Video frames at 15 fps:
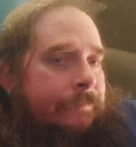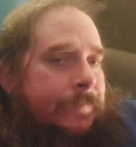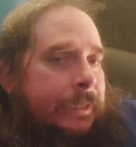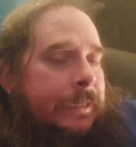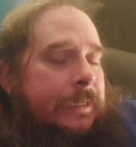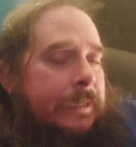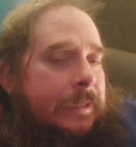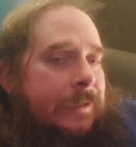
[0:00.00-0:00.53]

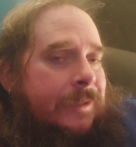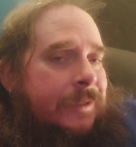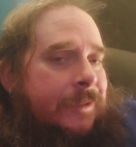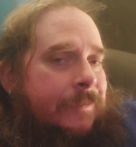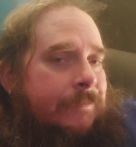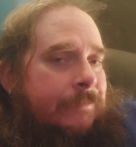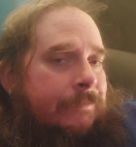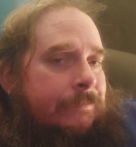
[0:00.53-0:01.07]

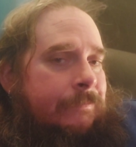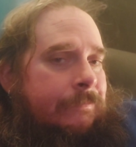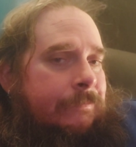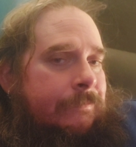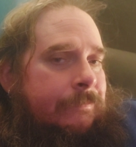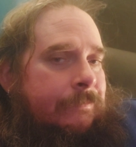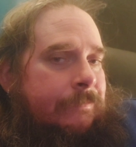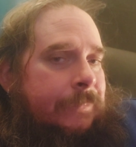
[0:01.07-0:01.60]
Because
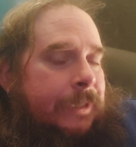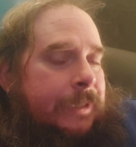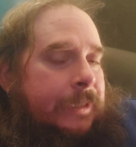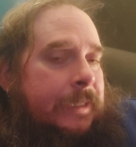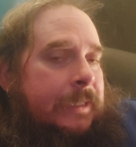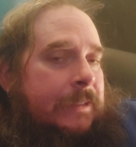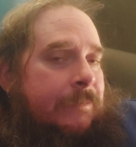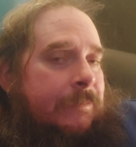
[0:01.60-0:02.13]
you
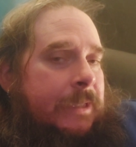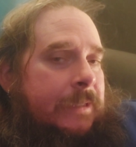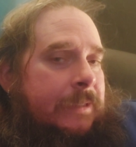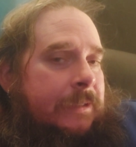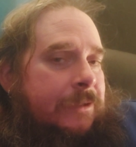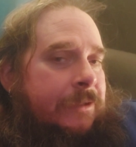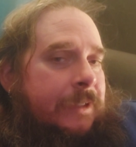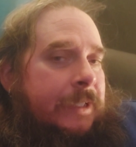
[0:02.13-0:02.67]
think of
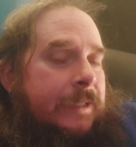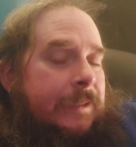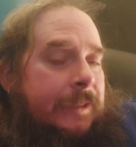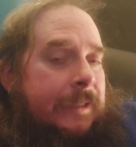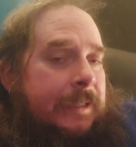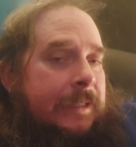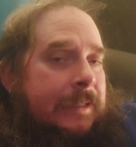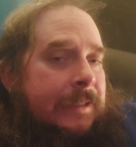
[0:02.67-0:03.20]

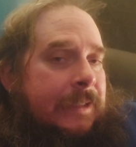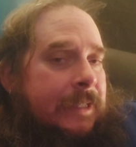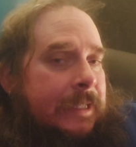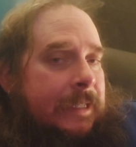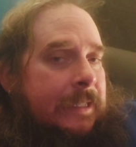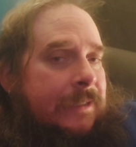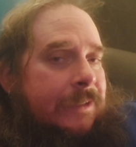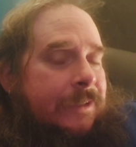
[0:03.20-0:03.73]
methotrexate as a
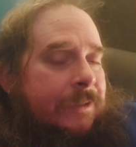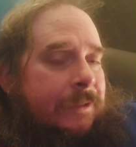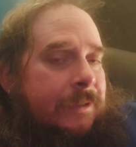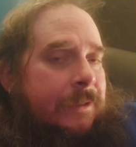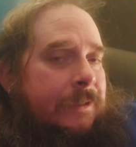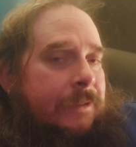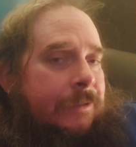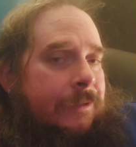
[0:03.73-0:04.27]

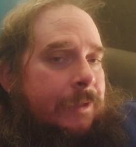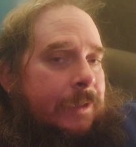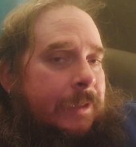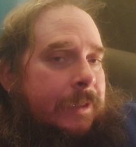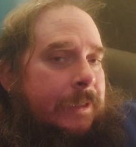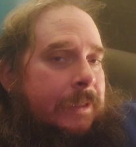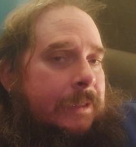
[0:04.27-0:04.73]
cancer drug.